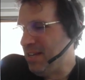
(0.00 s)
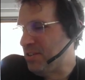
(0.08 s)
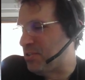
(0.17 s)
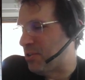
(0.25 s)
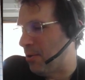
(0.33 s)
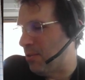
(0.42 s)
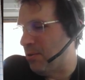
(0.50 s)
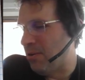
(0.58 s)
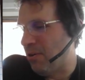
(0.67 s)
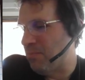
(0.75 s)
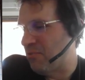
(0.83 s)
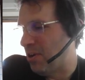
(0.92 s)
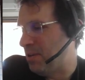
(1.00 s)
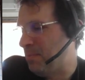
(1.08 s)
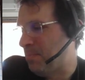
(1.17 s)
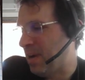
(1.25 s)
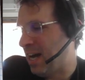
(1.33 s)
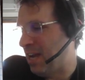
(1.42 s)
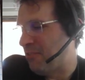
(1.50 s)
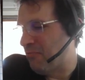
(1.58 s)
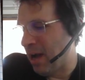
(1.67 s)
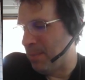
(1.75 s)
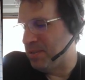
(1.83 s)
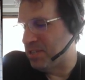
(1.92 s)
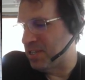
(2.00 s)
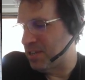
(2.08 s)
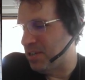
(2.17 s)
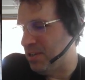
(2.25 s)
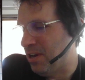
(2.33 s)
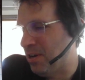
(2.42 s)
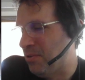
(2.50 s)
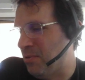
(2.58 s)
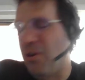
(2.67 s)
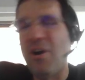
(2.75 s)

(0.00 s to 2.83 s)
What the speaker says: solo home run by Robinson Cano